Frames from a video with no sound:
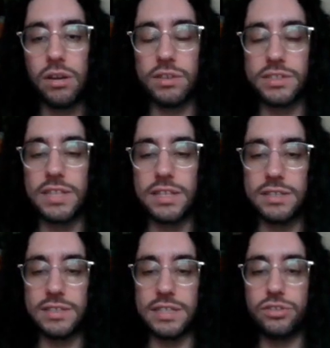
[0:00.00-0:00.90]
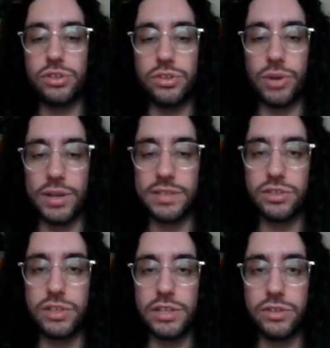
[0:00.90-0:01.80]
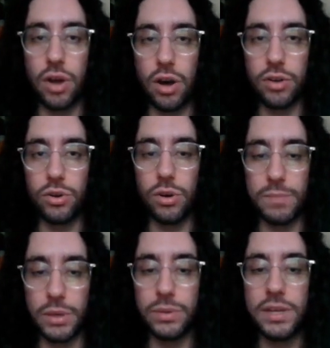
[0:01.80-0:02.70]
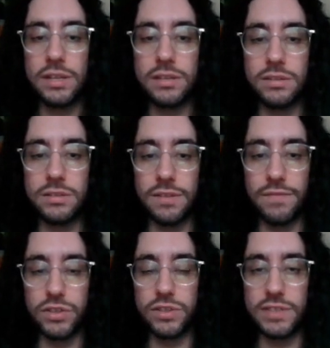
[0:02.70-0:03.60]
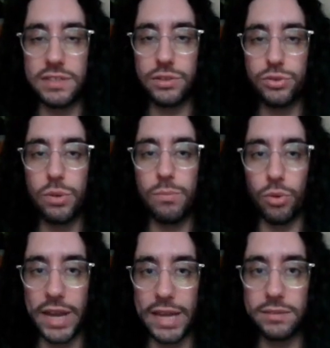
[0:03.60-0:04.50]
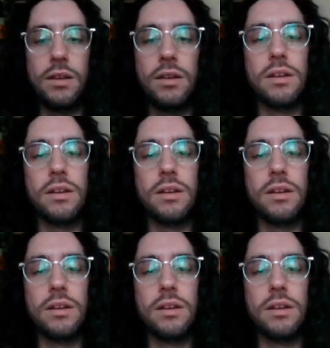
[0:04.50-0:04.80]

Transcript: causing the disease to transition into autoimmune deficiency syndrome, or AIDS.